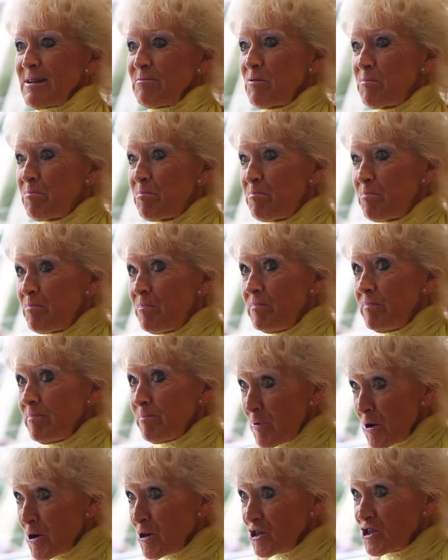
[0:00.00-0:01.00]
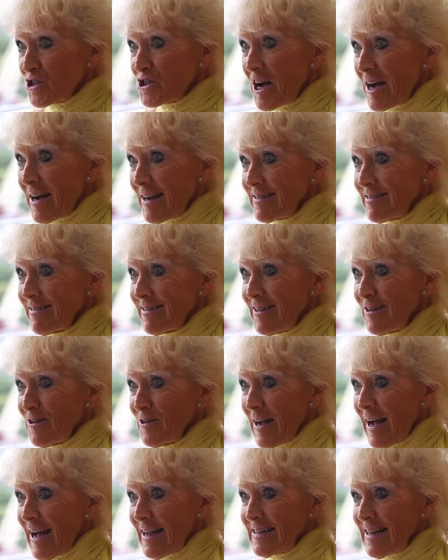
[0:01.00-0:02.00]
with Bernstein, you know,
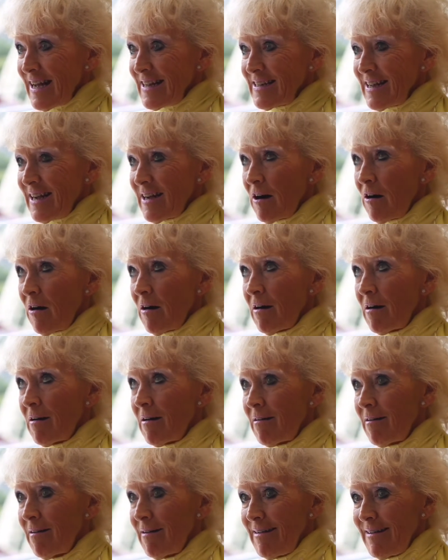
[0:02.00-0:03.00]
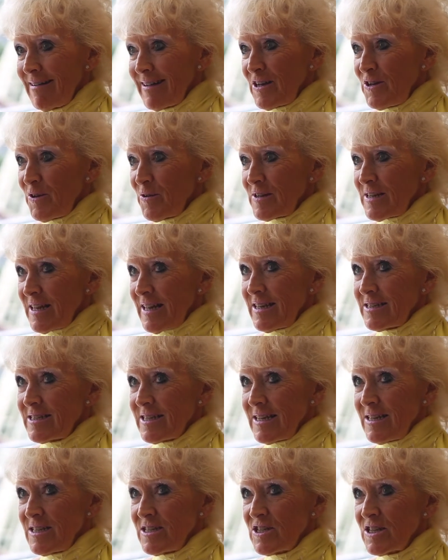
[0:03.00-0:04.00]
and oh, you know, he's
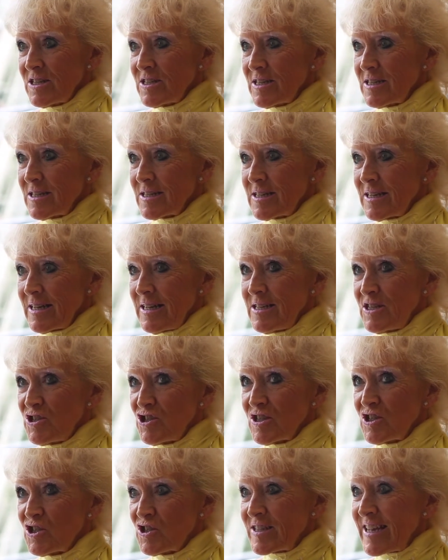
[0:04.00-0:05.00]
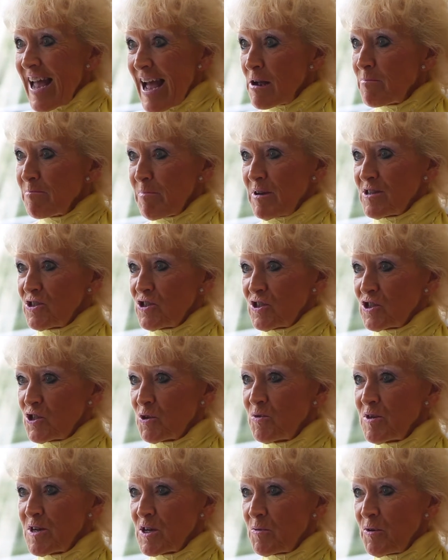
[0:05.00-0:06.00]
just gangbusters to
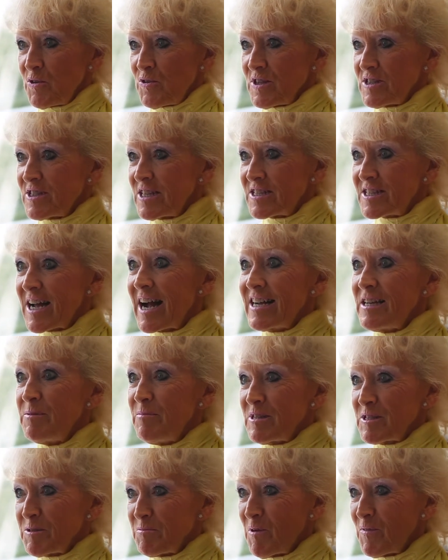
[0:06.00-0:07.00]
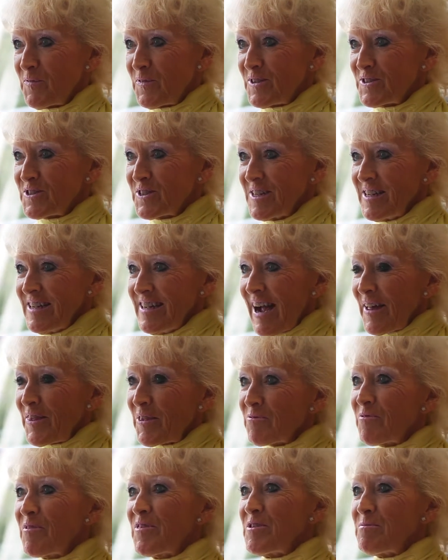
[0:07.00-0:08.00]
work with. It's the dynamism of it and the
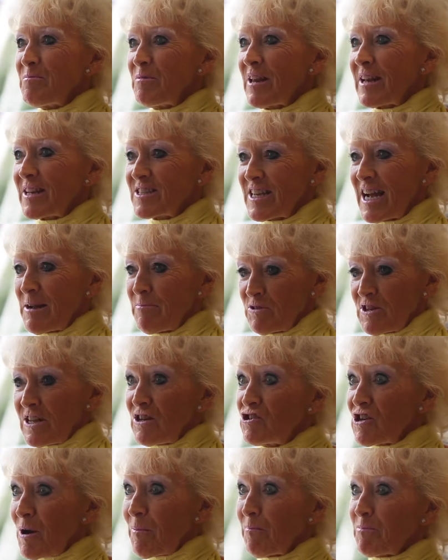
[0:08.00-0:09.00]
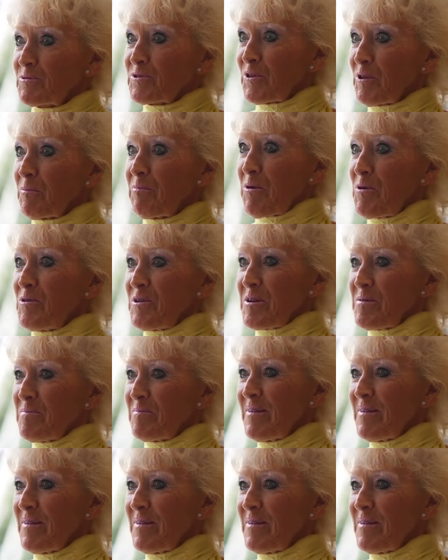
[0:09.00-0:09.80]
rhythm and the excitement. He jumps on the podium